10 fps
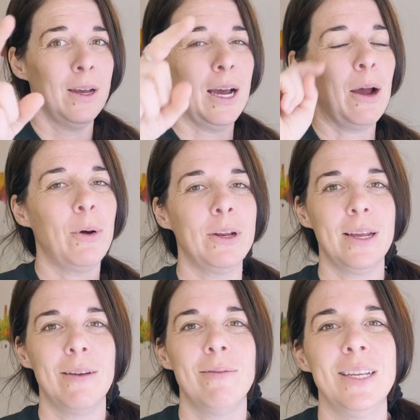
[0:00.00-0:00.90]
I want you to
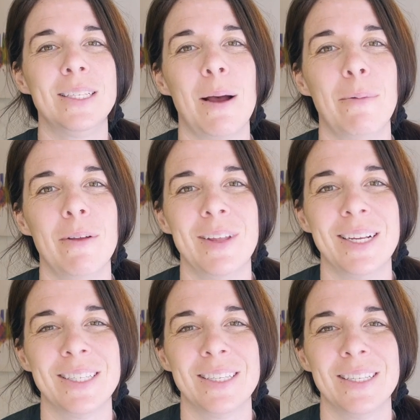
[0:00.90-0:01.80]
give these couple of
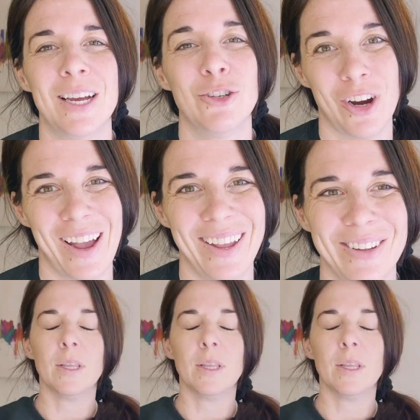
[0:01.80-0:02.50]
things a try.